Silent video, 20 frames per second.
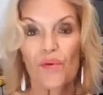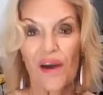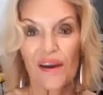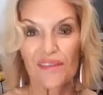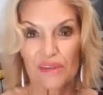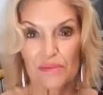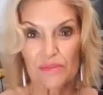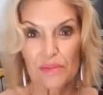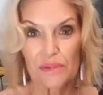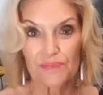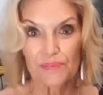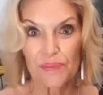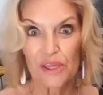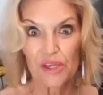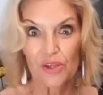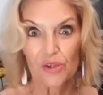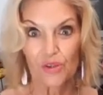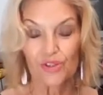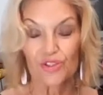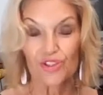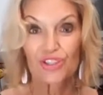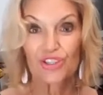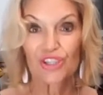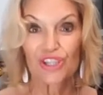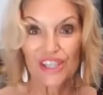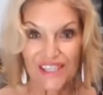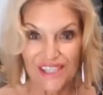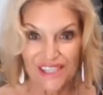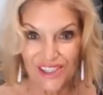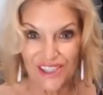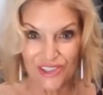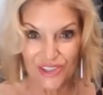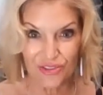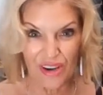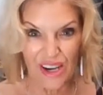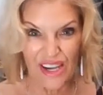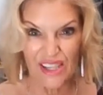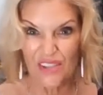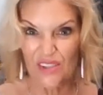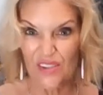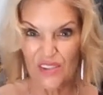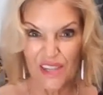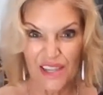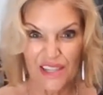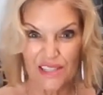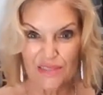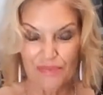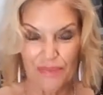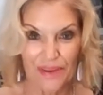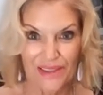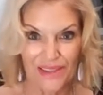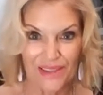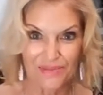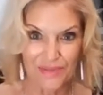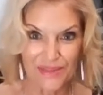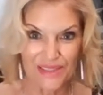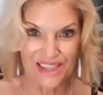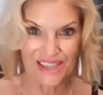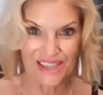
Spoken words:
don't have to be peeled. Genius, right? Who likes peeling